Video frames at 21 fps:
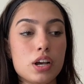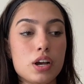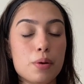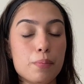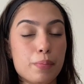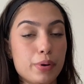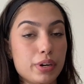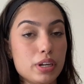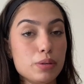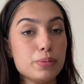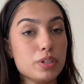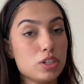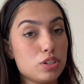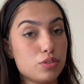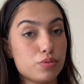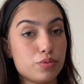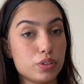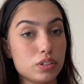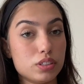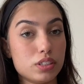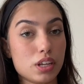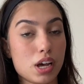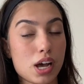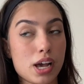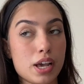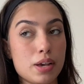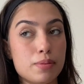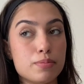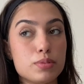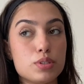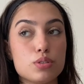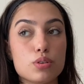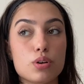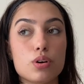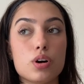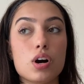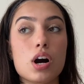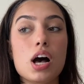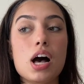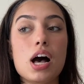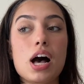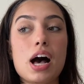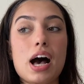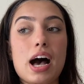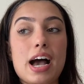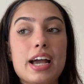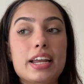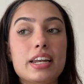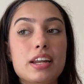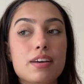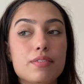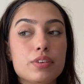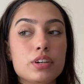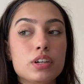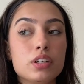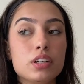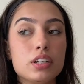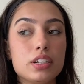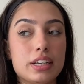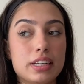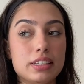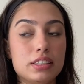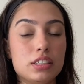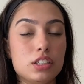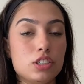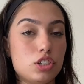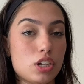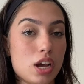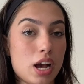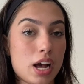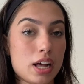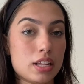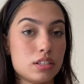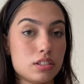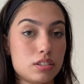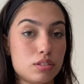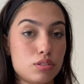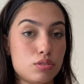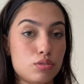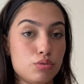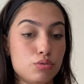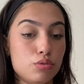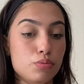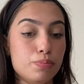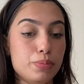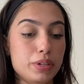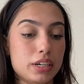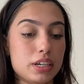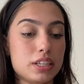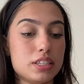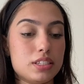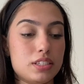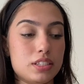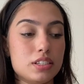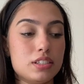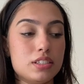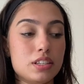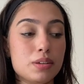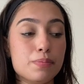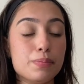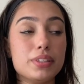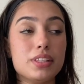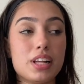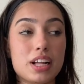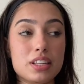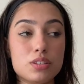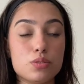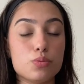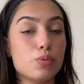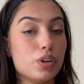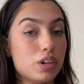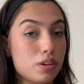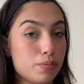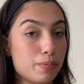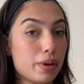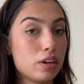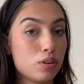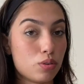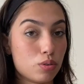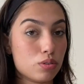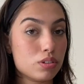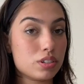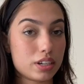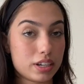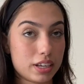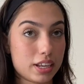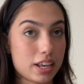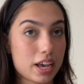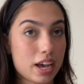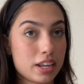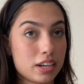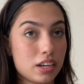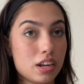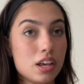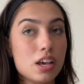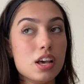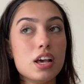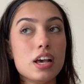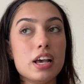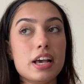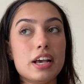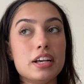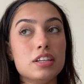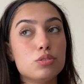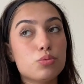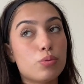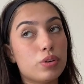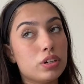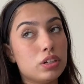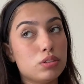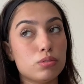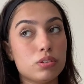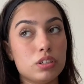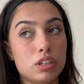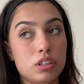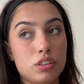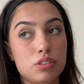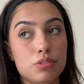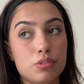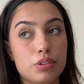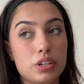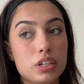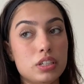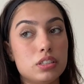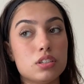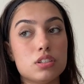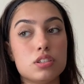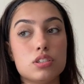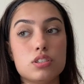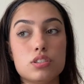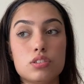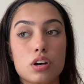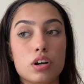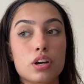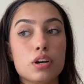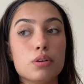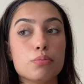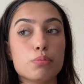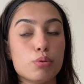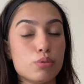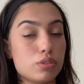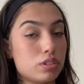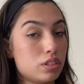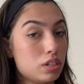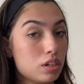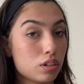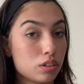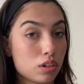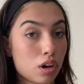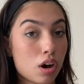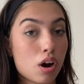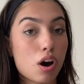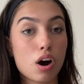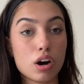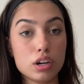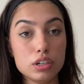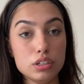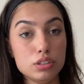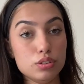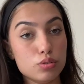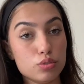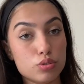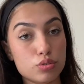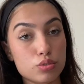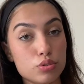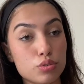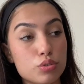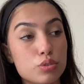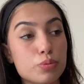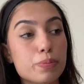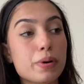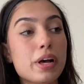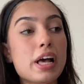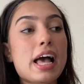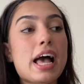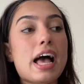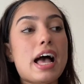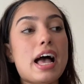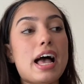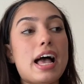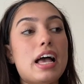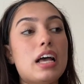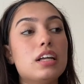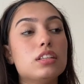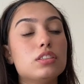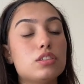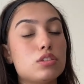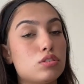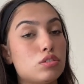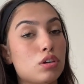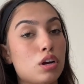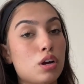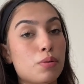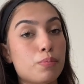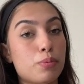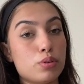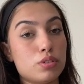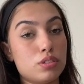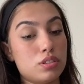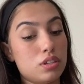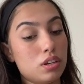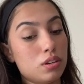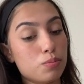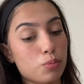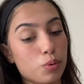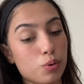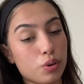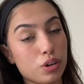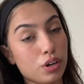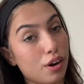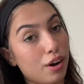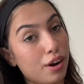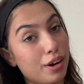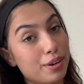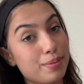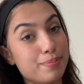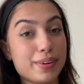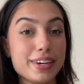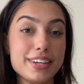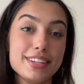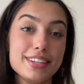pretty much full time. So I never get the chance to be consistent. But that's one of my goals again in 2023, to start posting a lot on YouTube and to start posting more on my